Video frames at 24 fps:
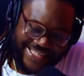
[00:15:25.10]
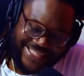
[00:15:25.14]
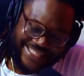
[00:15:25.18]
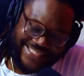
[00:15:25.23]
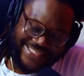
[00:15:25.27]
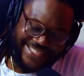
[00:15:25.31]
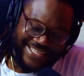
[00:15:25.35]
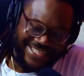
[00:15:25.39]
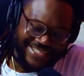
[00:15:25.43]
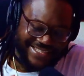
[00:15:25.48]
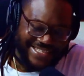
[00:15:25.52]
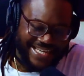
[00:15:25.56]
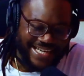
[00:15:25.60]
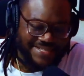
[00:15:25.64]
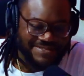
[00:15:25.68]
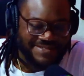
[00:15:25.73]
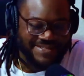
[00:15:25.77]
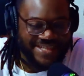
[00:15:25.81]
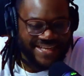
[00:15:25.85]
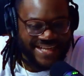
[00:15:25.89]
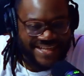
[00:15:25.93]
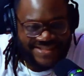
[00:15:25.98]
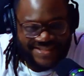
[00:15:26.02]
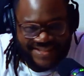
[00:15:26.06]
So just
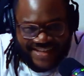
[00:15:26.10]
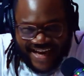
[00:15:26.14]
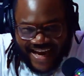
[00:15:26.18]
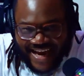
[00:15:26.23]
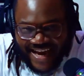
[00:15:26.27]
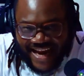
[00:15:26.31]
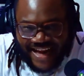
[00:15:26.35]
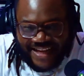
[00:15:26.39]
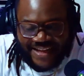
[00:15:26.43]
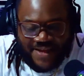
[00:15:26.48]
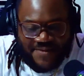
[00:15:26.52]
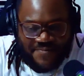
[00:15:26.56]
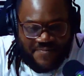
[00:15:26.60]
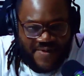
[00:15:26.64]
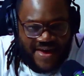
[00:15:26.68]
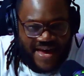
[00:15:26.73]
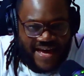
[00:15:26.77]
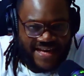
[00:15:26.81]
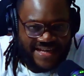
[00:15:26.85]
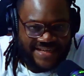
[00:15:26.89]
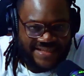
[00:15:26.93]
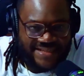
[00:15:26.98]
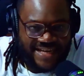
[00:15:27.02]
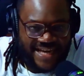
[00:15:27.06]
because you got out the
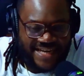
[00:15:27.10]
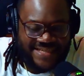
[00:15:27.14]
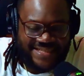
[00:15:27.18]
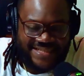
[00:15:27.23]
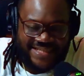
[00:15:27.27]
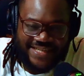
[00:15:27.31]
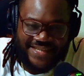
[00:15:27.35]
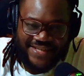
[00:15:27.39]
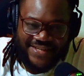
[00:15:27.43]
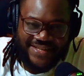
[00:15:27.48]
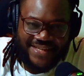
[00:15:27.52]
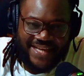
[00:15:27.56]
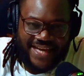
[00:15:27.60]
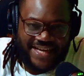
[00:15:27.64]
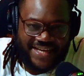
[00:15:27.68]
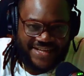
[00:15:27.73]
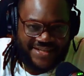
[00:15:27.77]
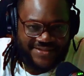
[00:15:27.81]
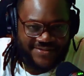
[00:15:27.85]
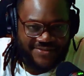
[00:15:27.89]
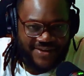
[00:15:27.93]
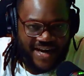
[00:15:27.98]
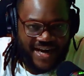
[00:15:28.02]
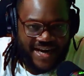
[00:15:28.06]
man section, you think
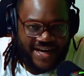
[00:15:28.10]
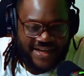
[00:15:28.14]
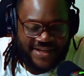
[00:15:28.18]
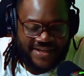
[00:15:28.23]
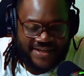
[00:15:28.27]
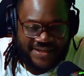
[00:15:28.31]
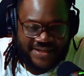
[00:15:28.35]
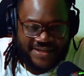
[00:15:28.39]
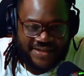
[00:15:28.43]
it's right?